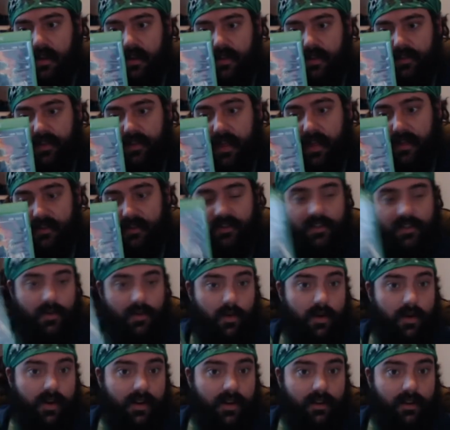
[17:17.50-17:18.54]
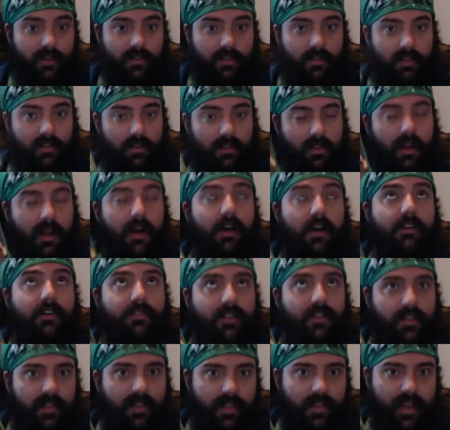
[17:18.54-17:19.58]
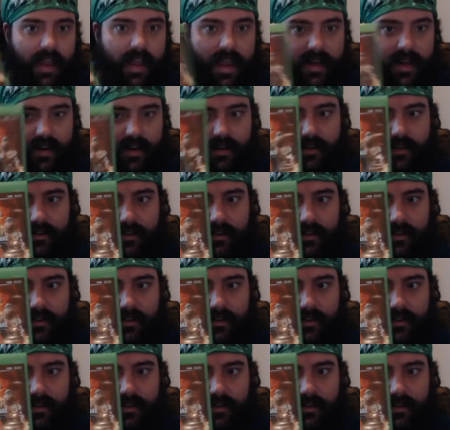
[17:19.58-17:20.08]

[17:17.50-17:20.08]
that story. Loved that they added